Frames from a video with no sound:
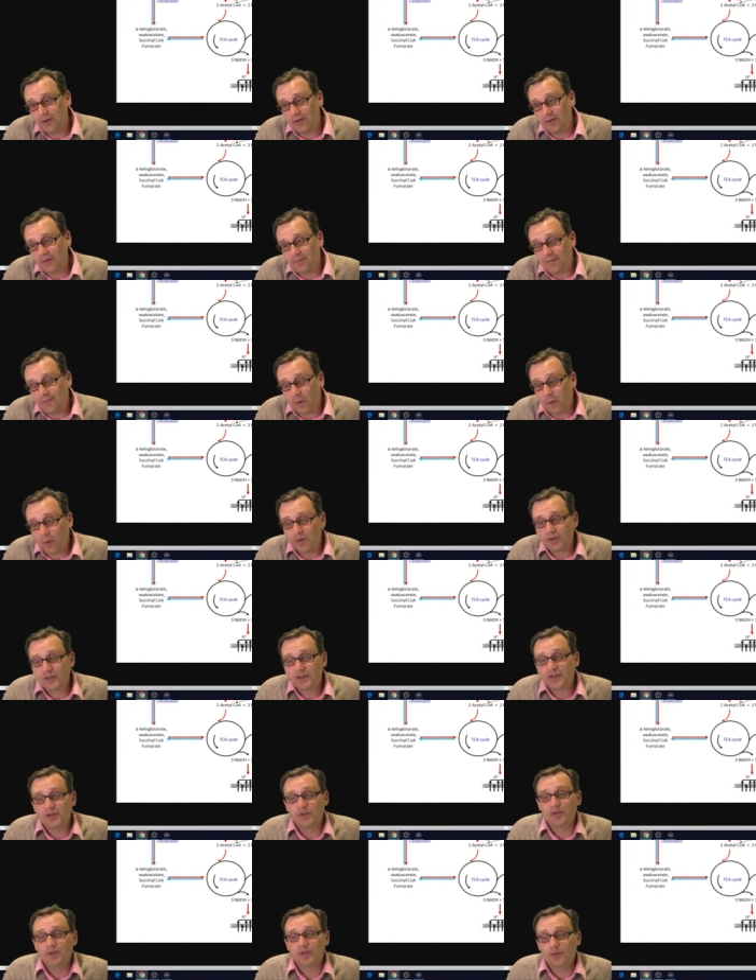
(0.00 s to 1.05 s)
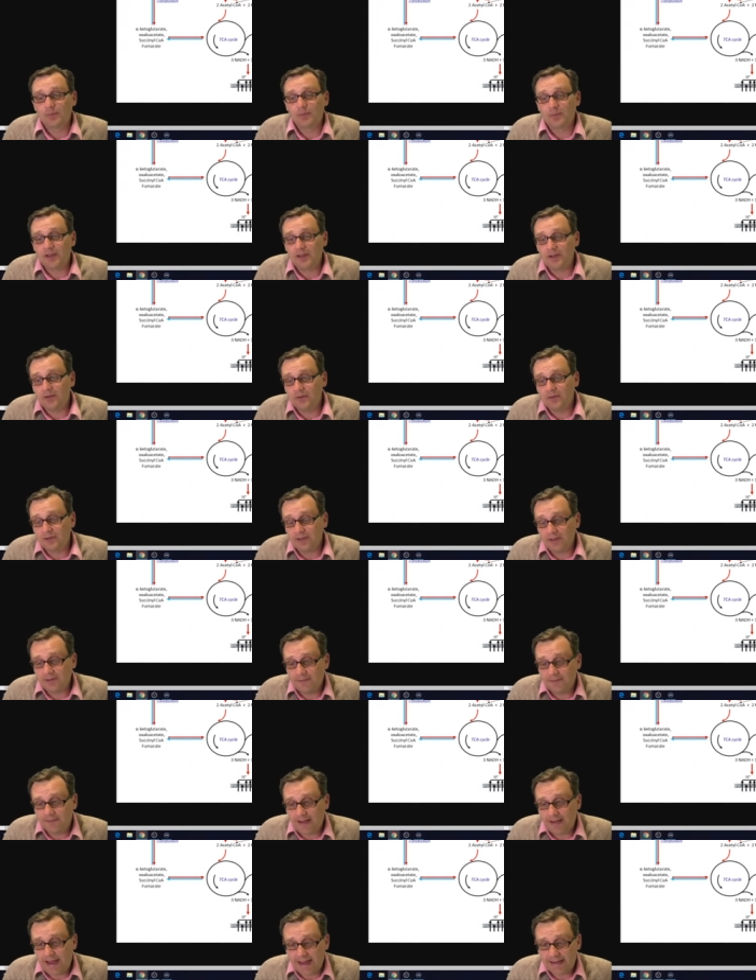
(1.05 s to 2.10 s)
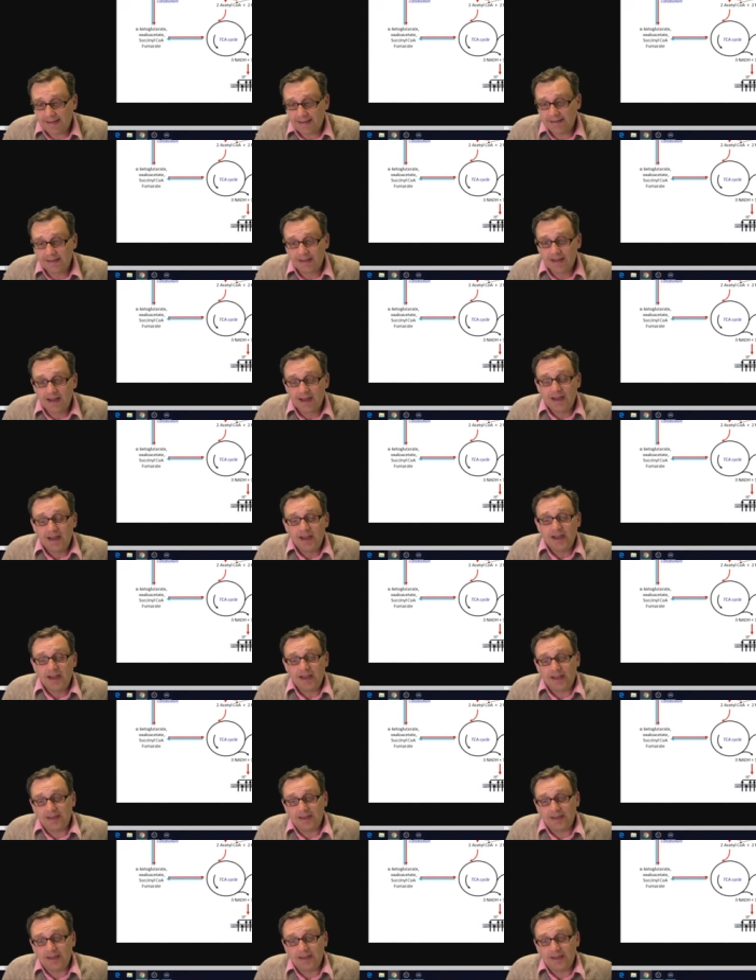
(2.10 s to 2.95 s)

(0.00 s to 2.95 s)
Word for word: it's going to force you to be using fats